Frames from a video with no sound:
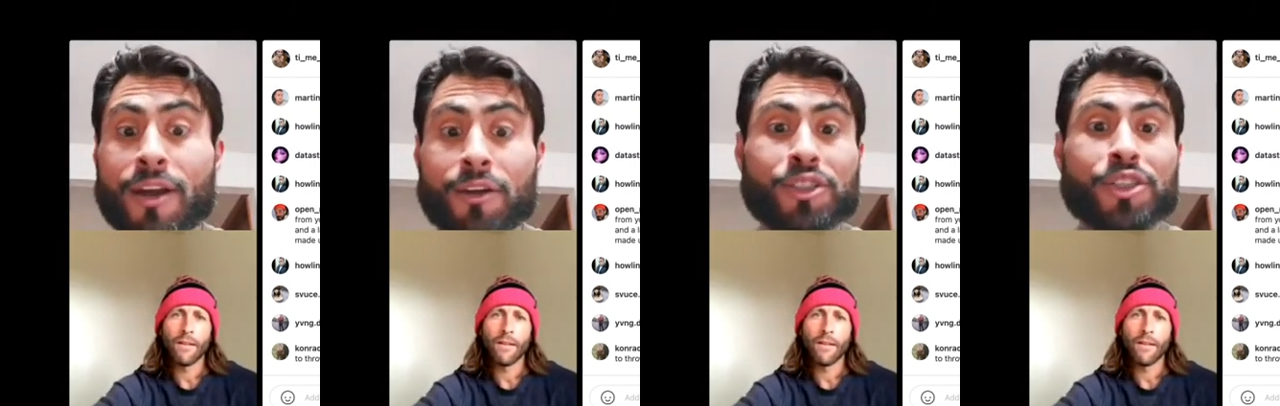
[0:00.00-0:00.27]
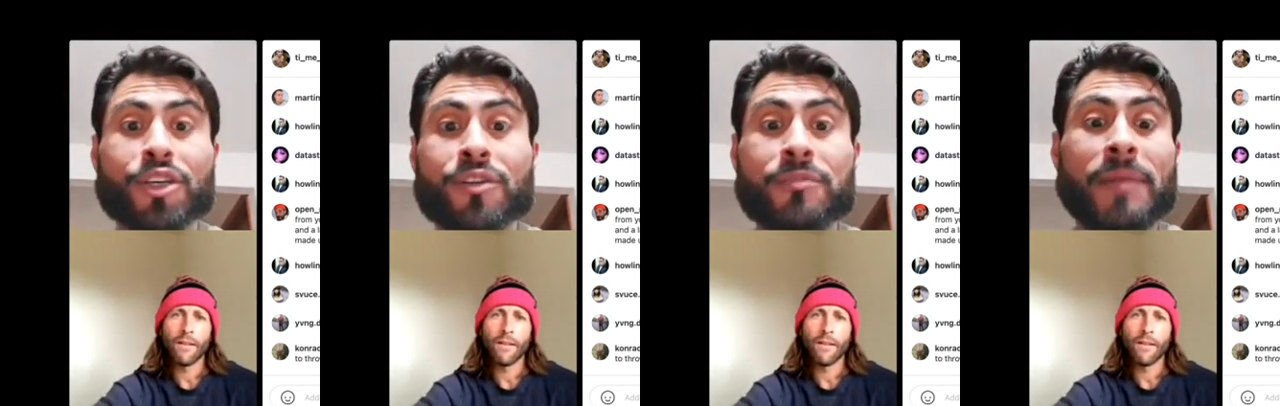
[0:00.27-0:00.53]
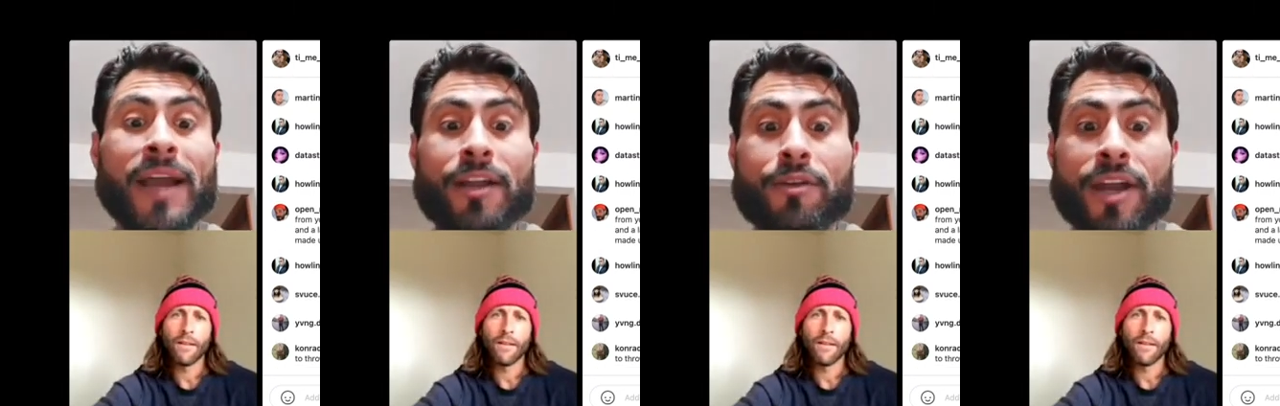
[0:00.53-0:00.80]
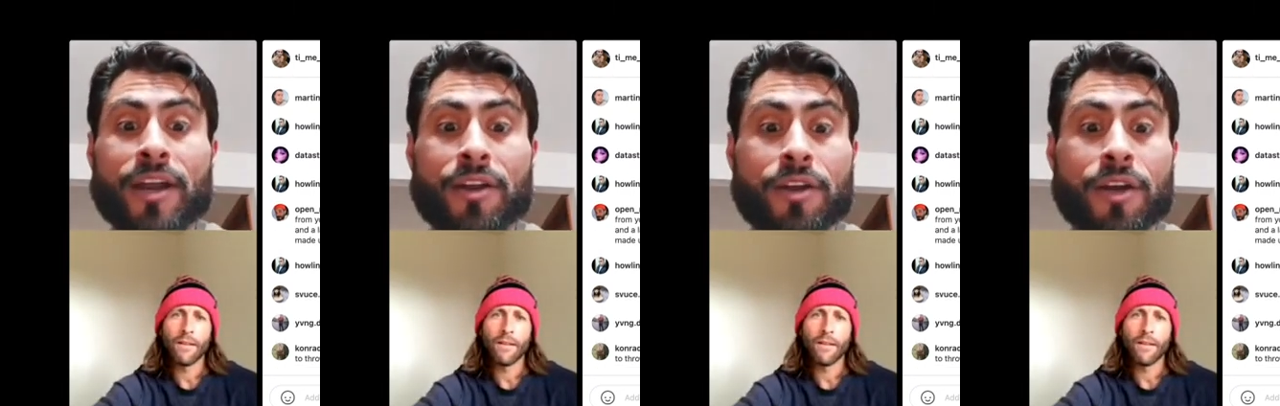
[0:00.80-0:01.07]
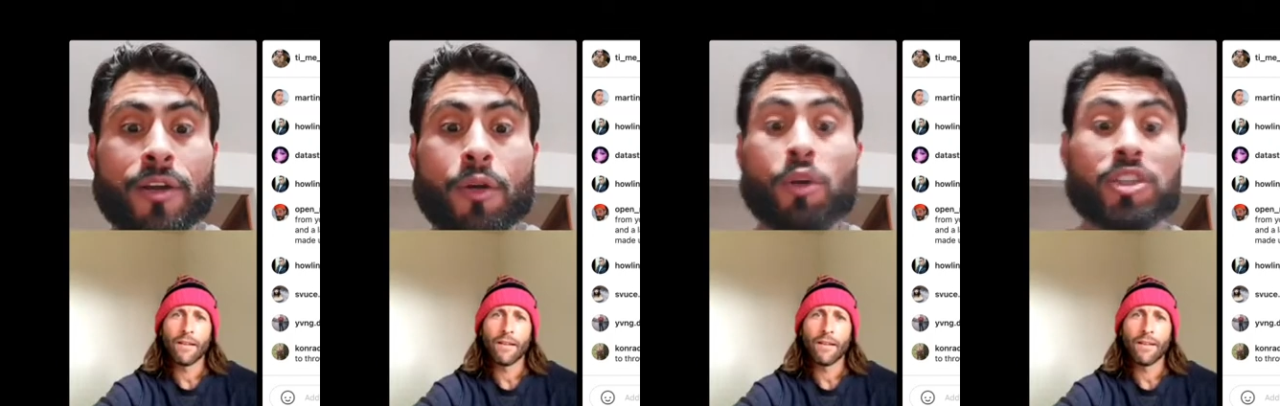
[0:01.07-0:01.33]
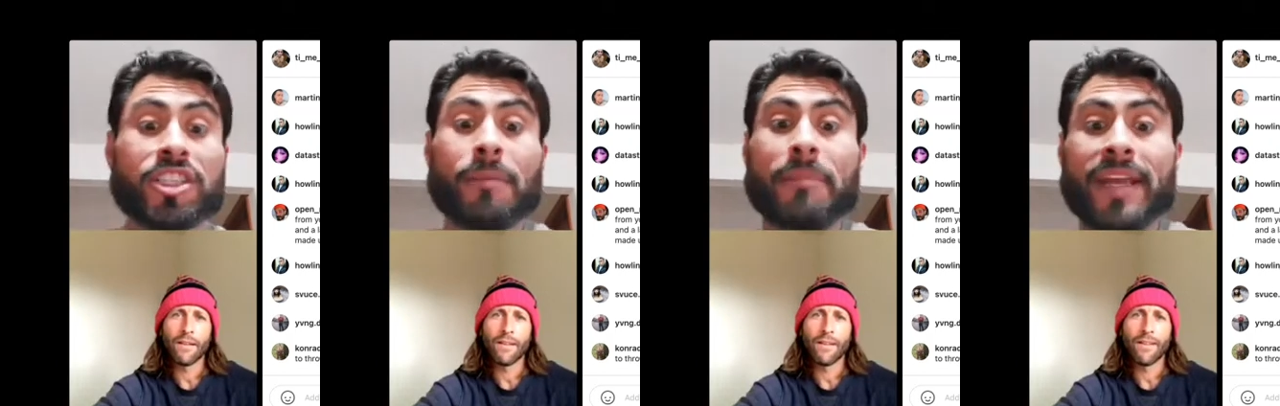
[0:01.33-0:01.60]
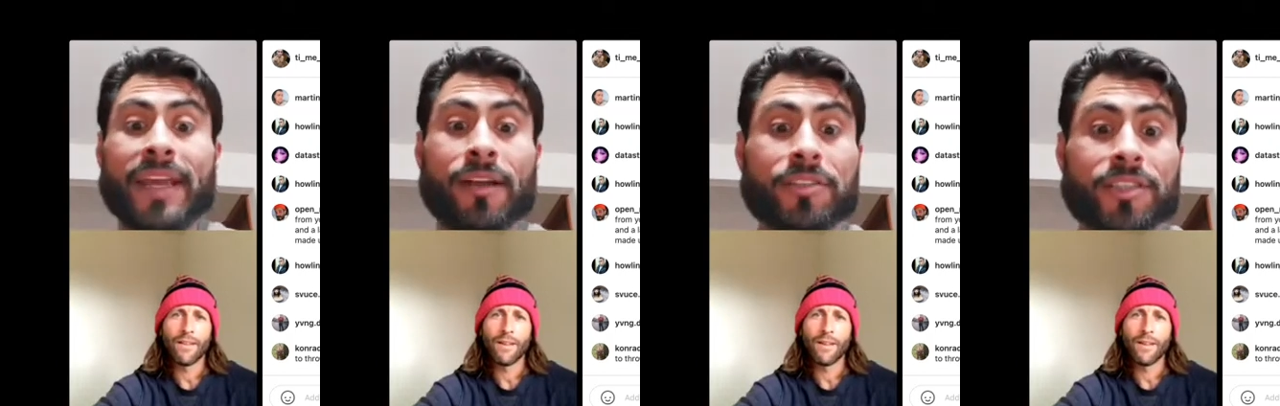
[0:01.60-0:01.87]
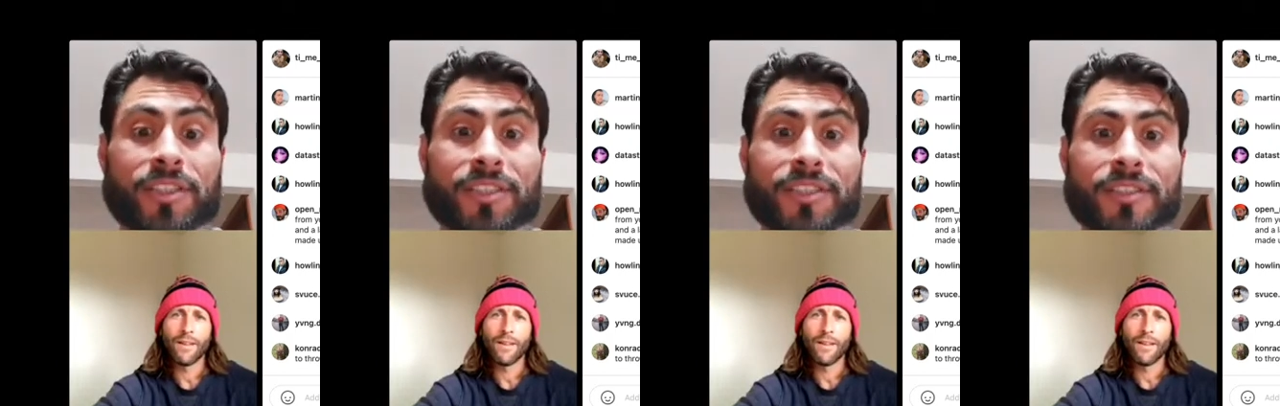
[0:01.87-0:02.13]
Speaker 1: or serves my greater good or somebody
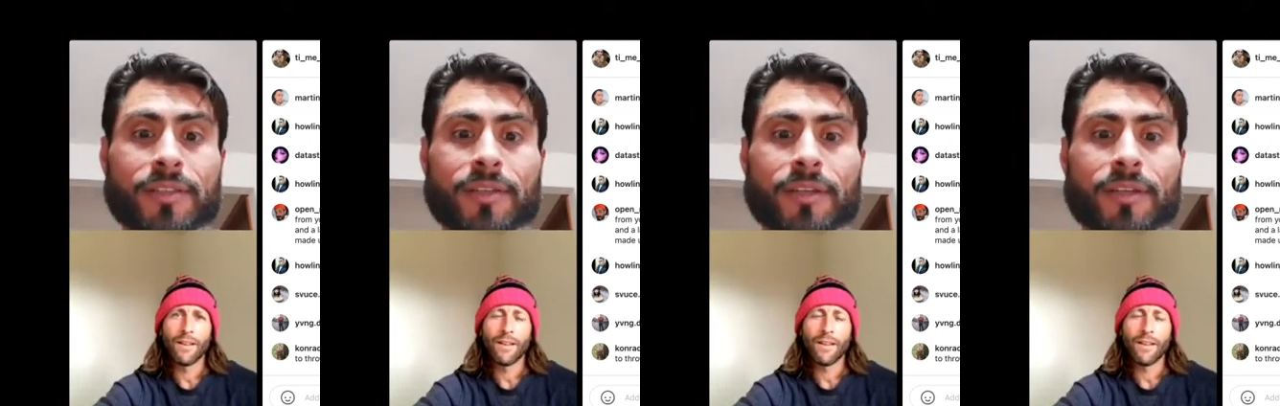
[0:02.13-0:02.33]
else's?